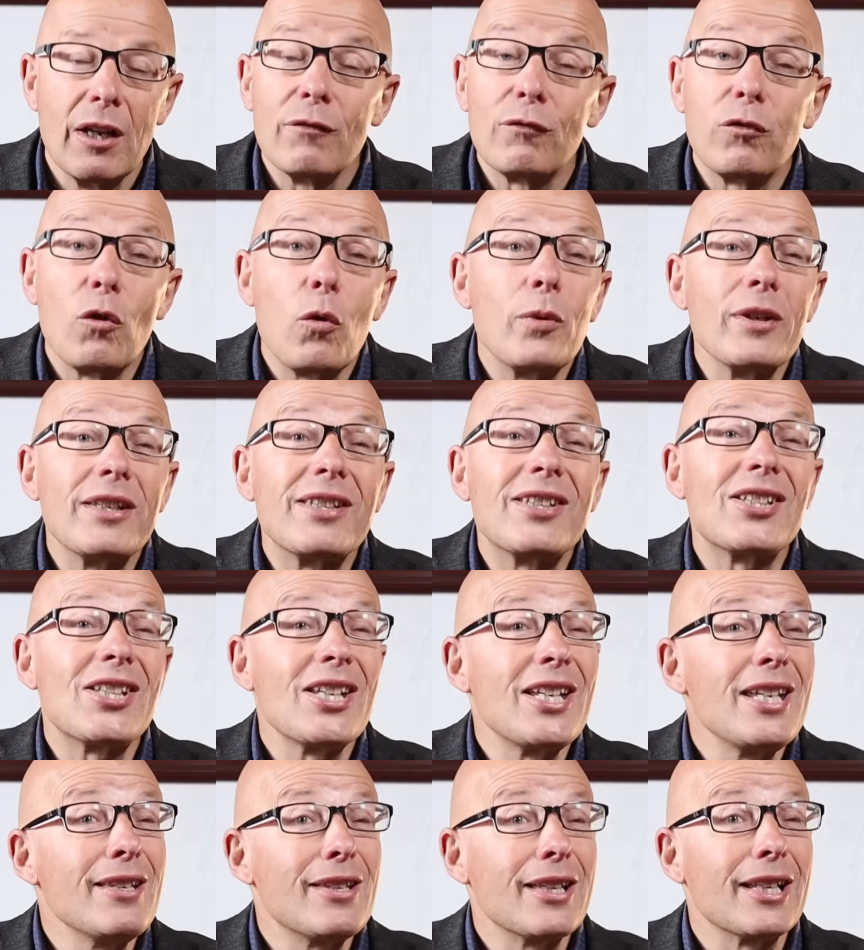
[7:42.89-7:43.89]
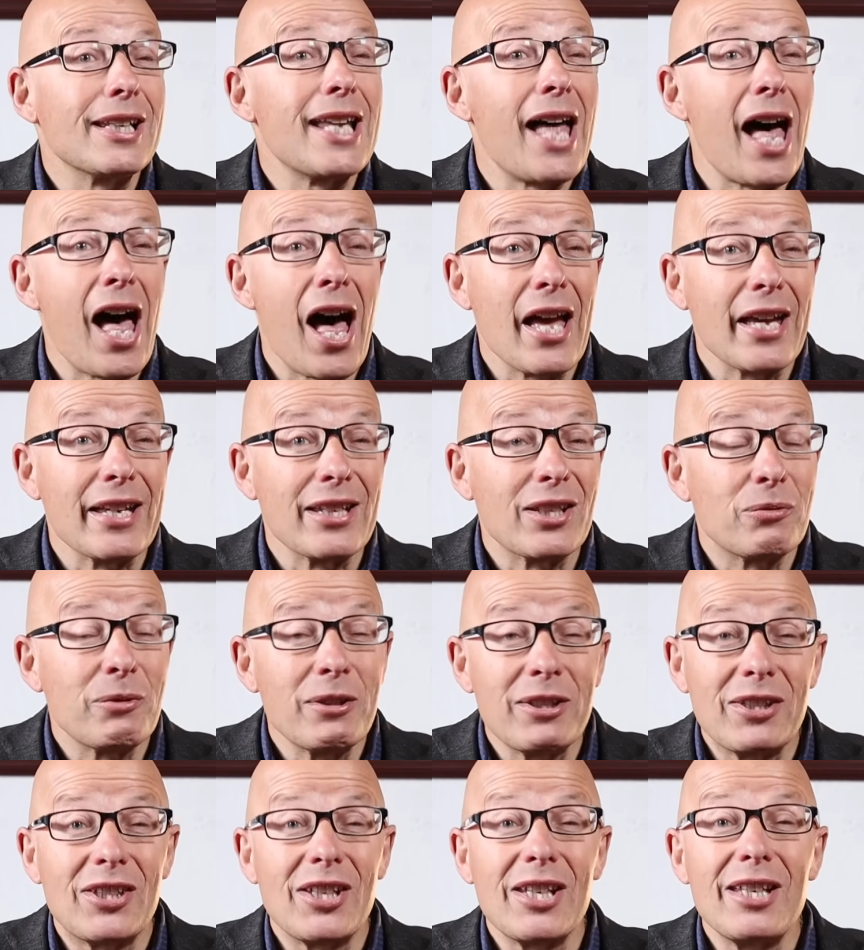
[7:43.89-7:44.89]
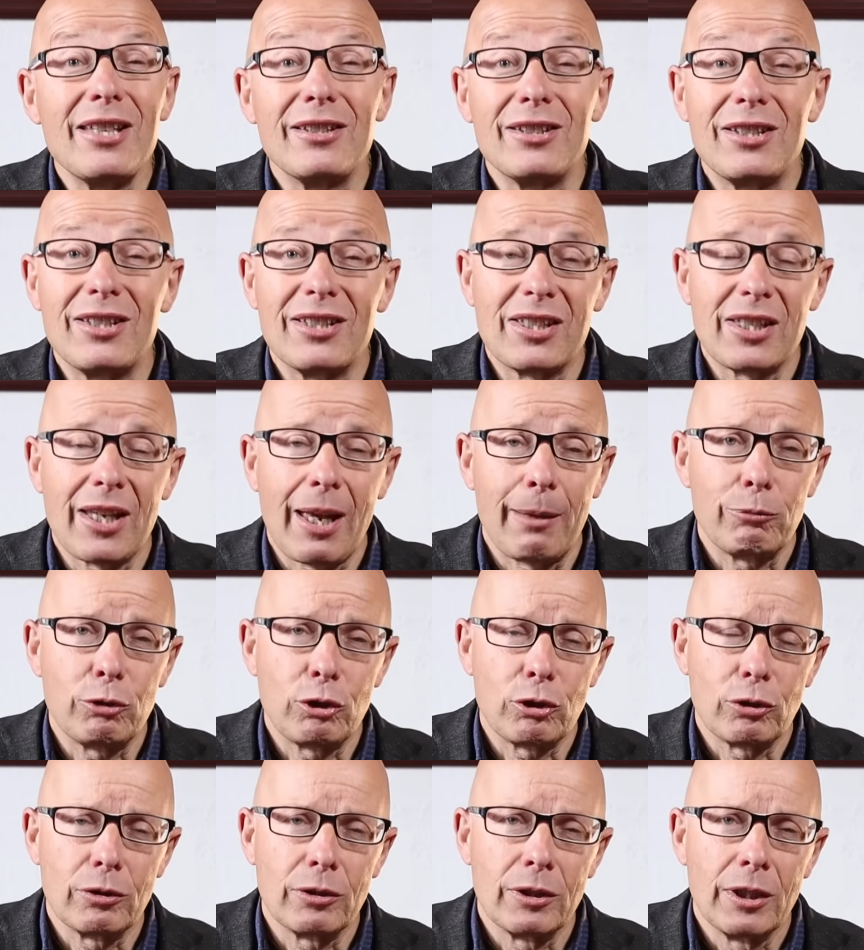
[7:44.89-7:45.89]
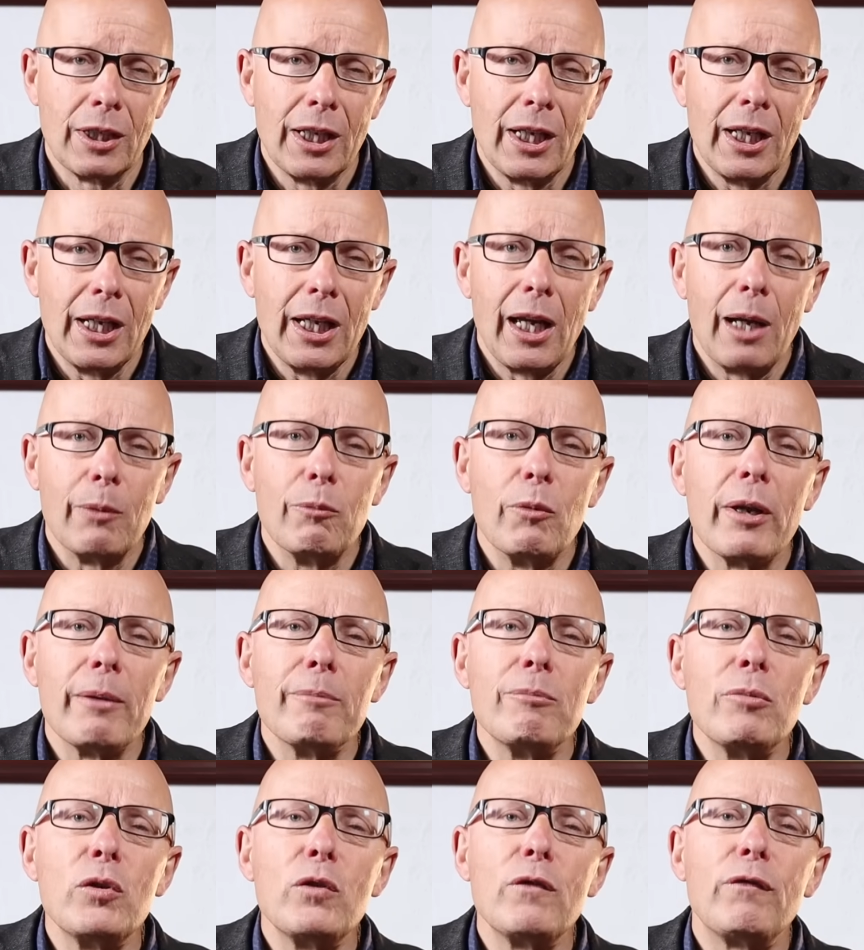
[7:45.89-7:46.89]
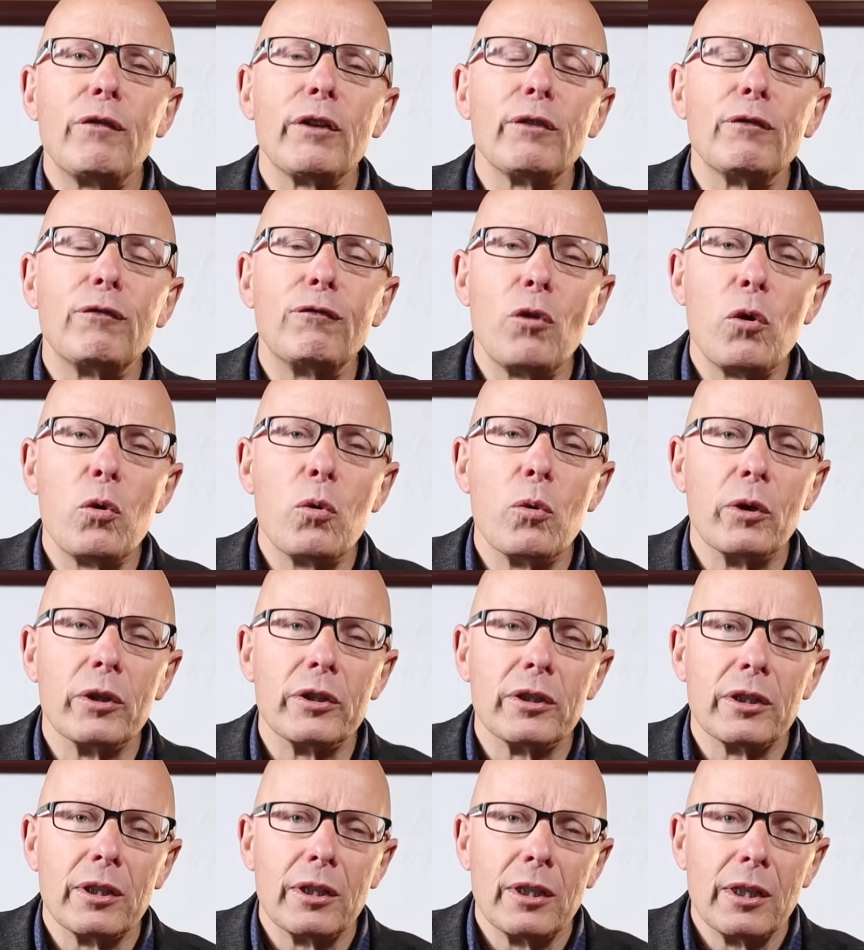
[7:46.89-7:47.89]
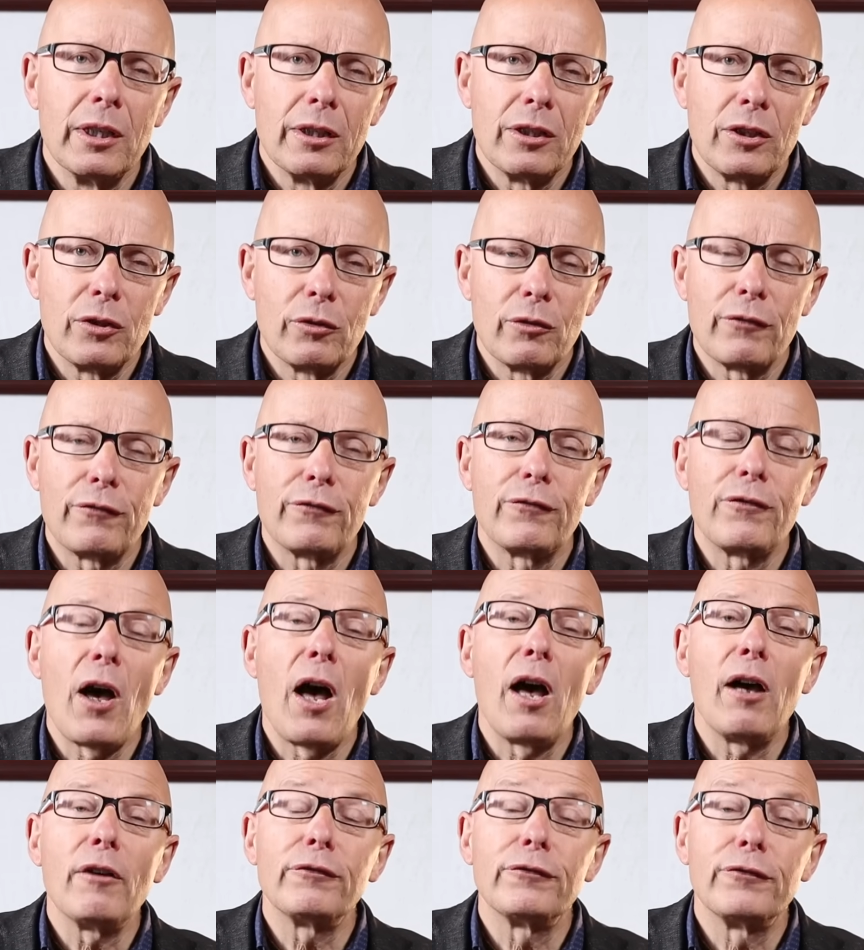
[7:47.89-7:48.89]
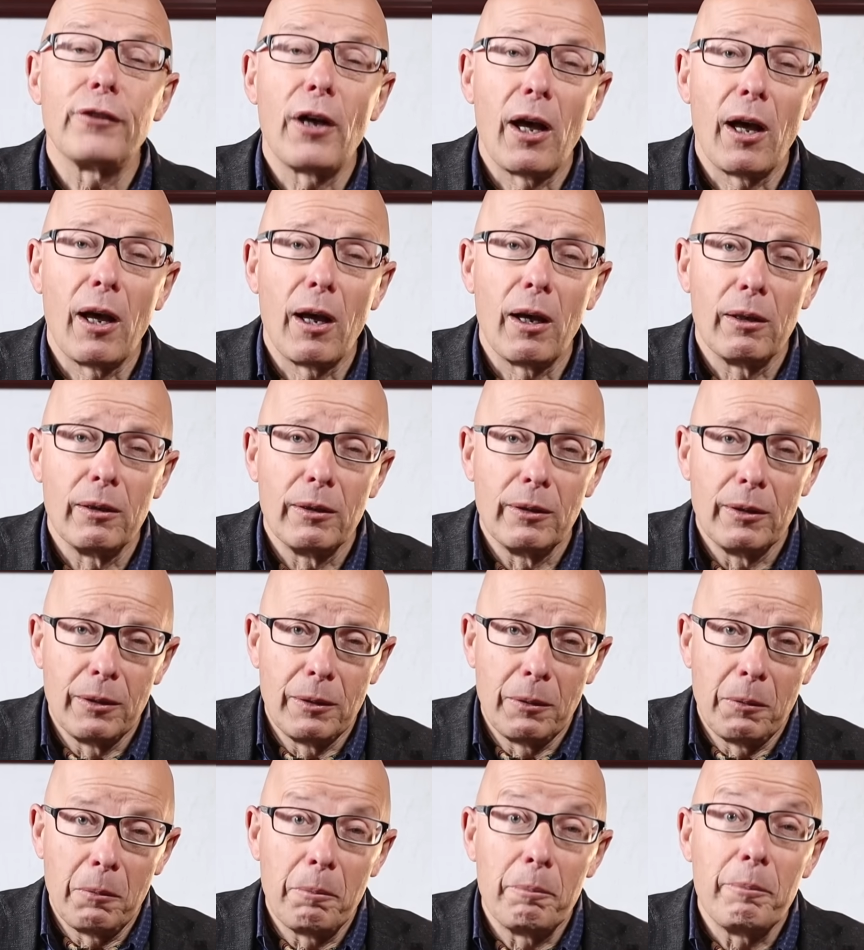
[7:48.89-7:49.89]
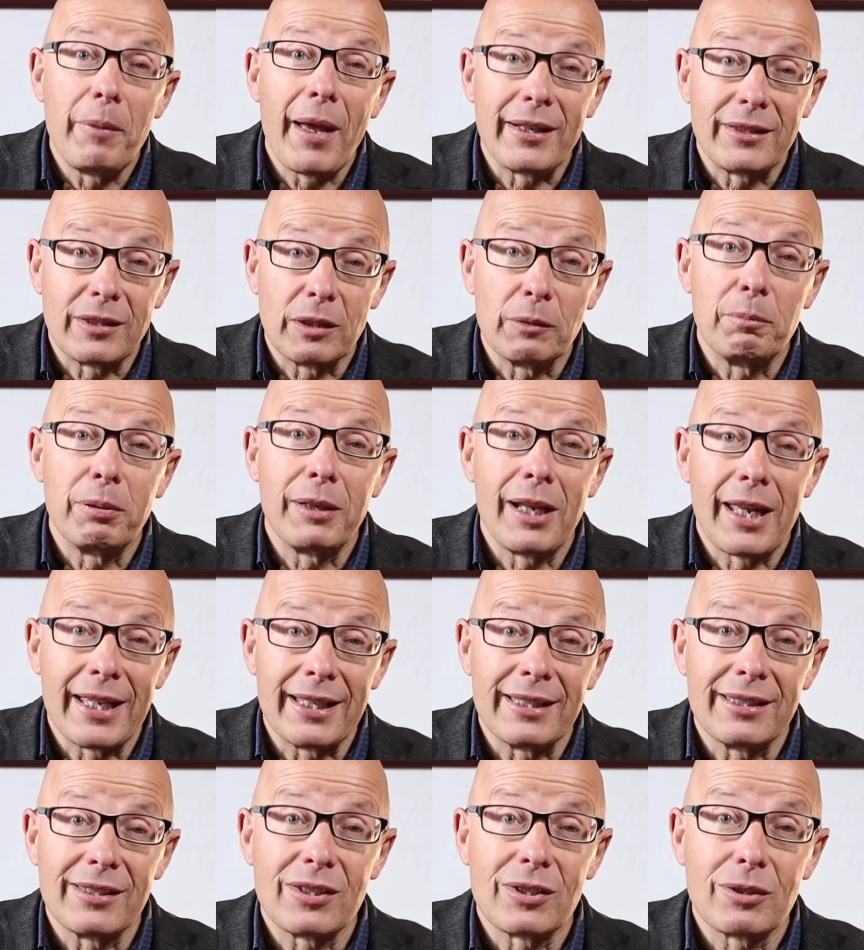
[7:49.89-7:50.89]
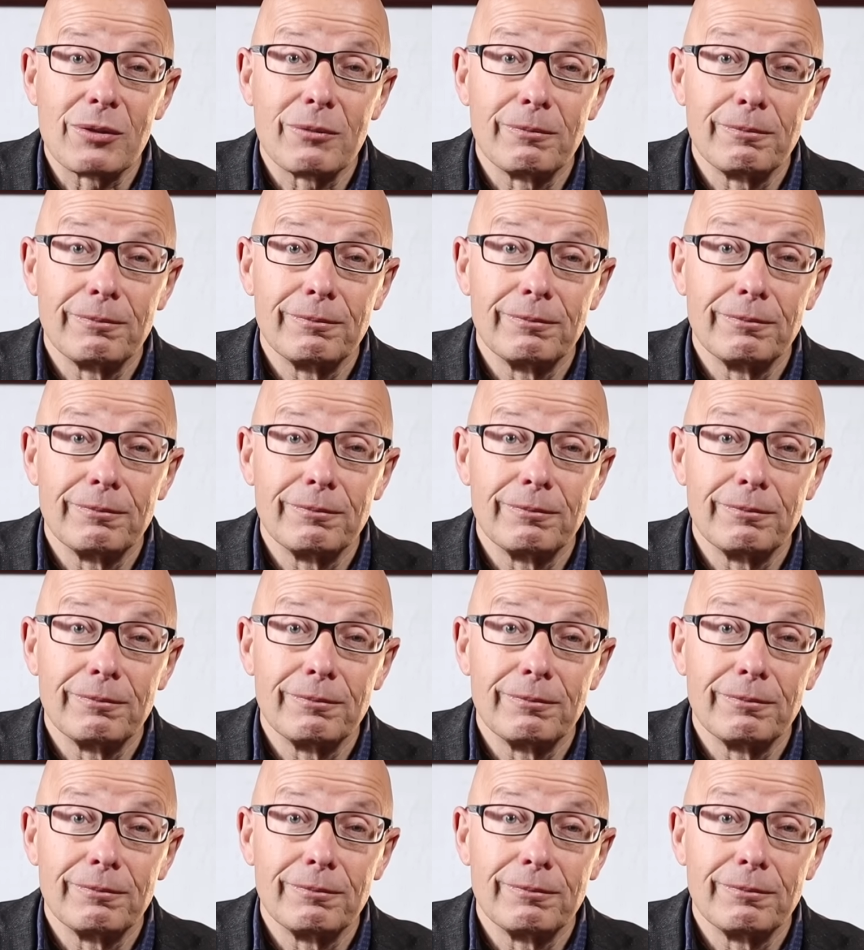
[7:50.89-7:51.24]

For we see the lies, we see the deception, and we're moving forward to a far, far better place.